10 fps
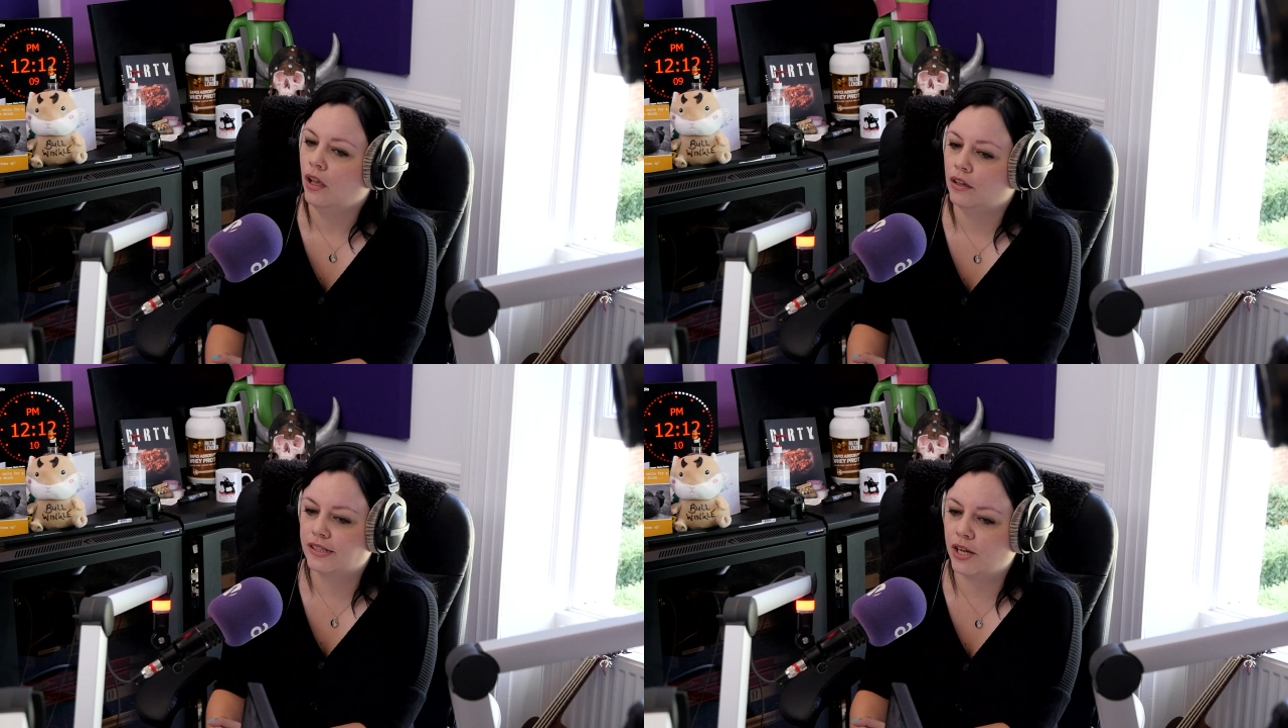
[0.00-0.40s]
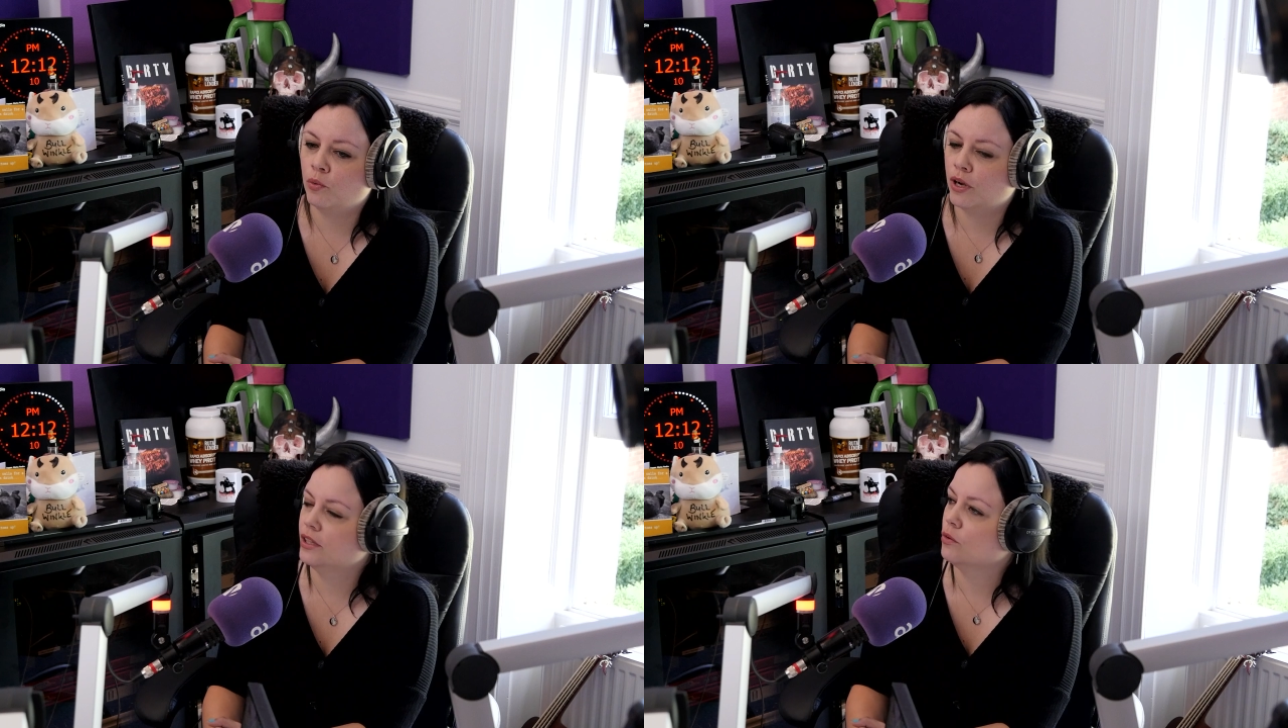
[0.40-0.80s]
because they're
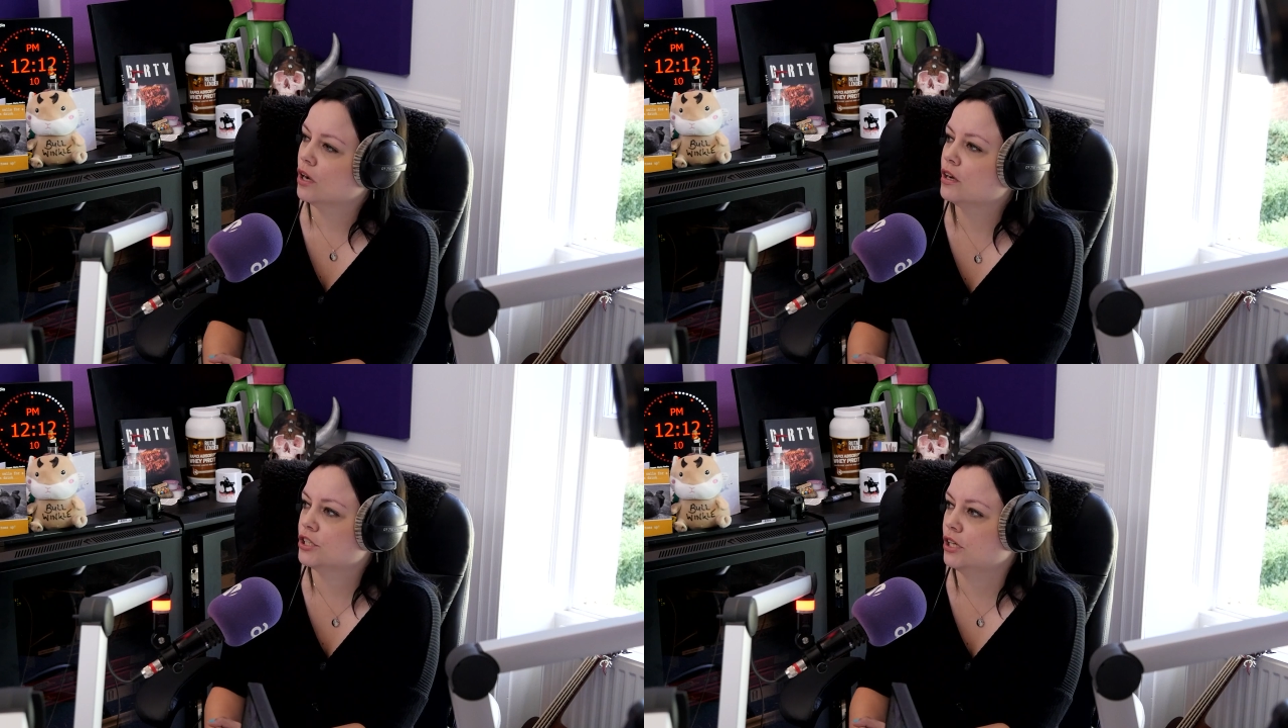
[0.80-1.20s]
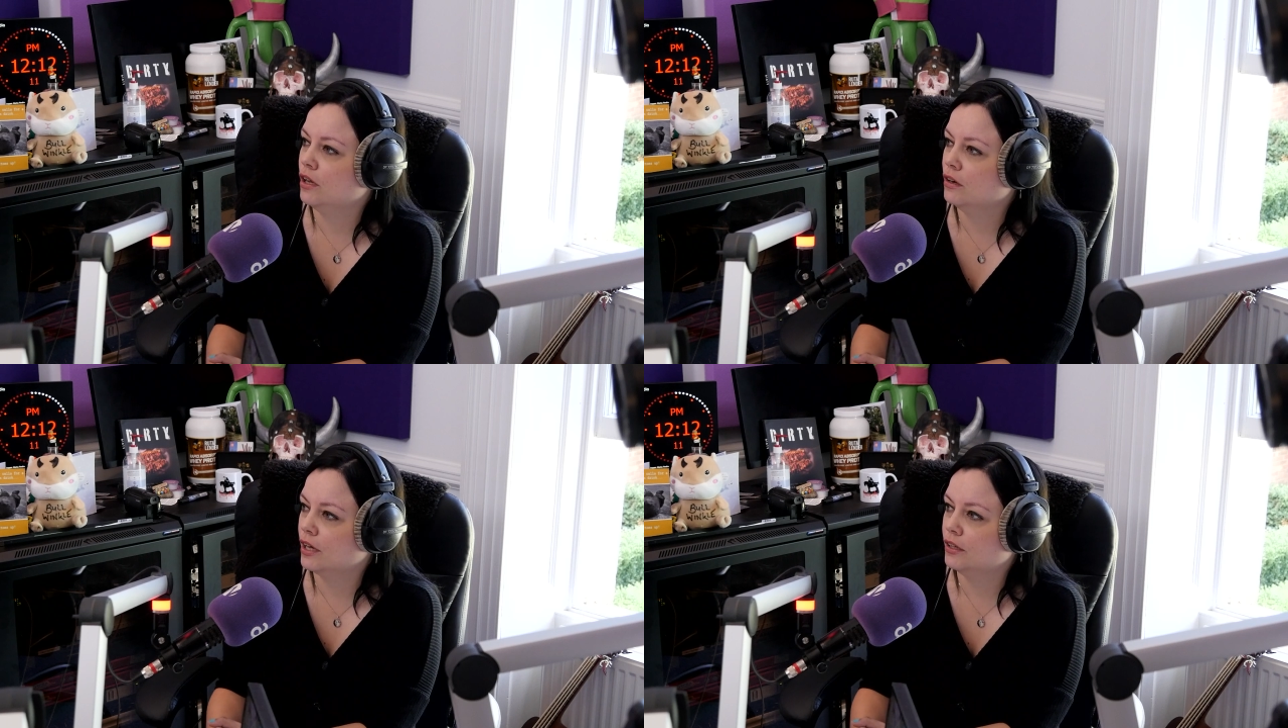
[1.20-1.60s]
worried they'll curse
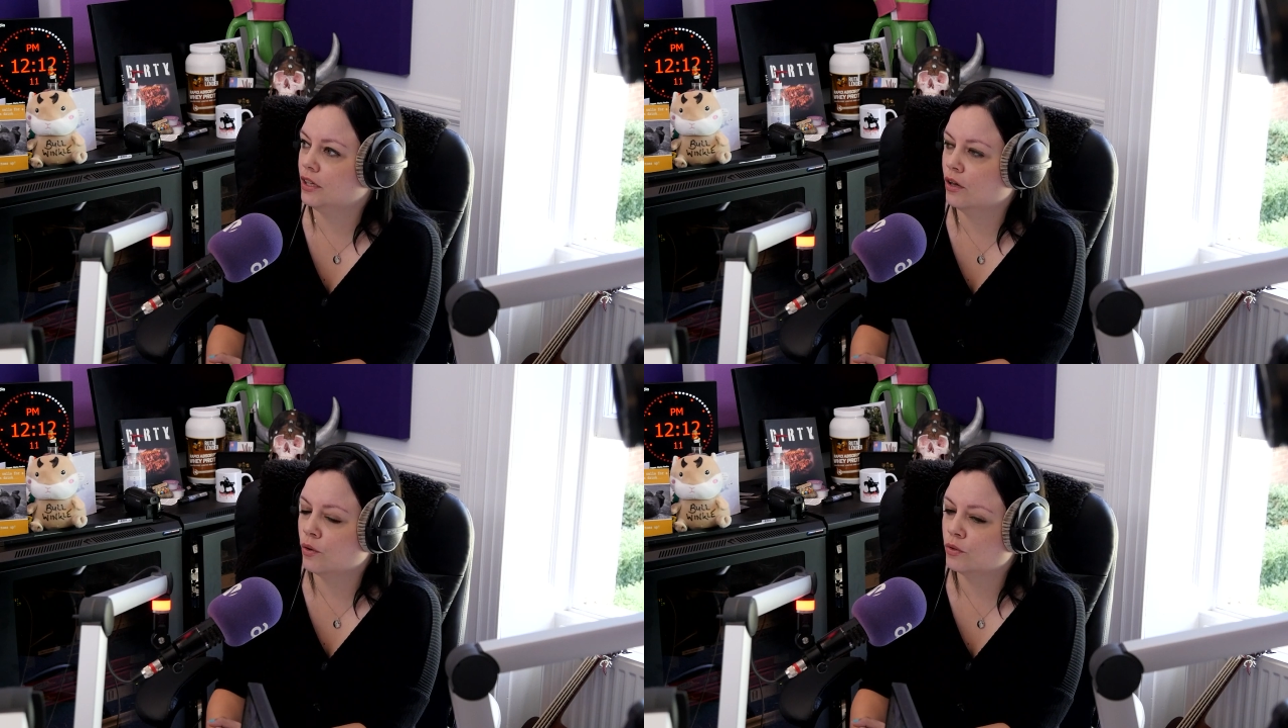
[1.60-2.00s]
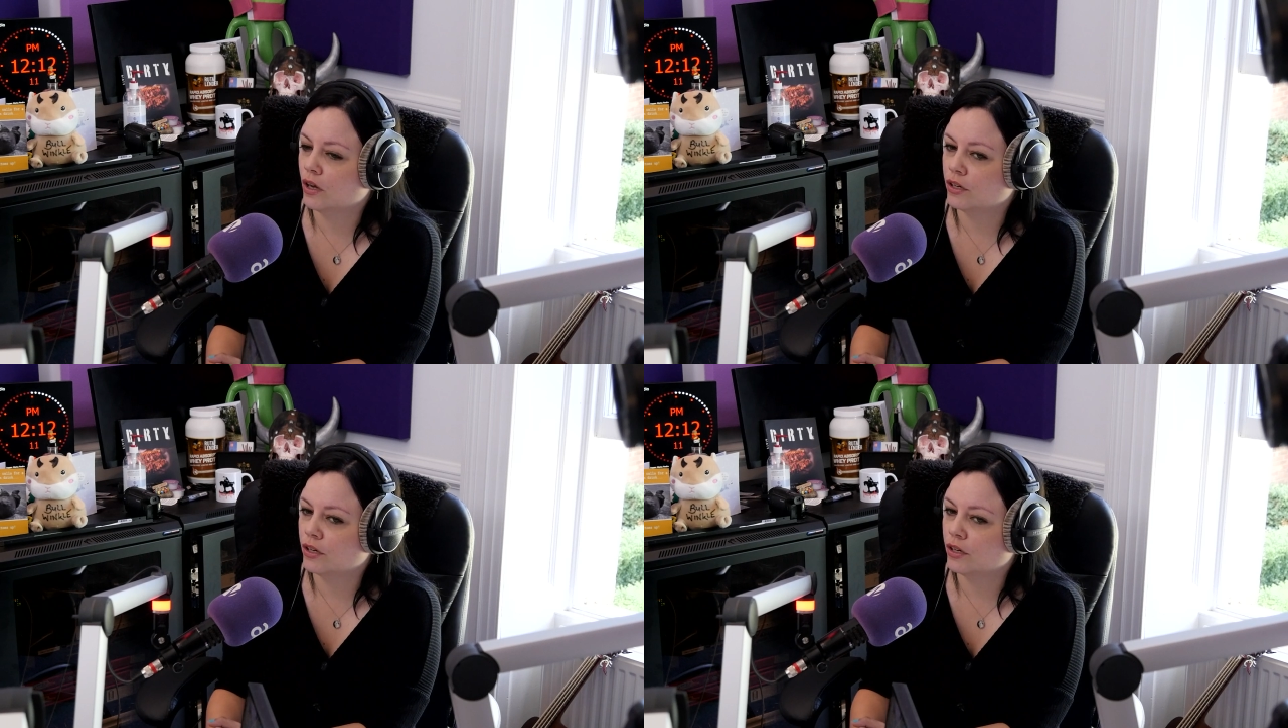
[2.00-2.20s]
you. Like the old